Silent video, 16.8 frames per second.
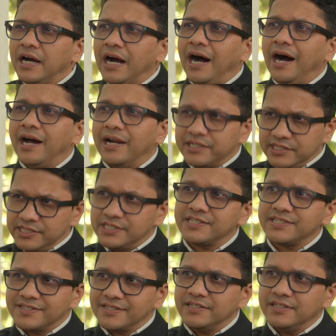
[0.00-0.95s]

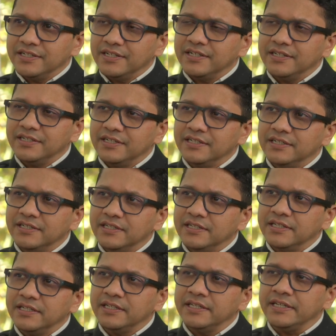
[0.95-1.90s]
arts
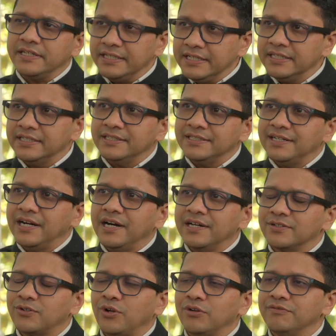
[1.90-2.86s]
in India
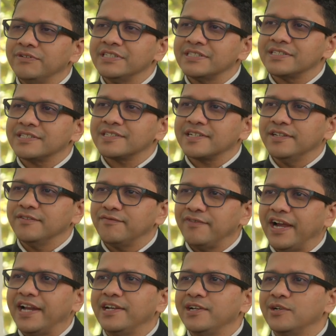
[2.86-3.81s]
are always
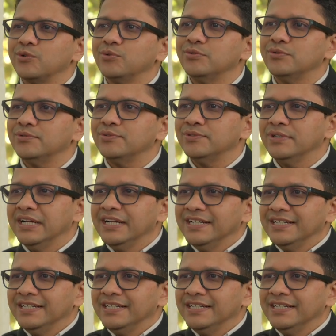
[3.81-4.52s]
confined to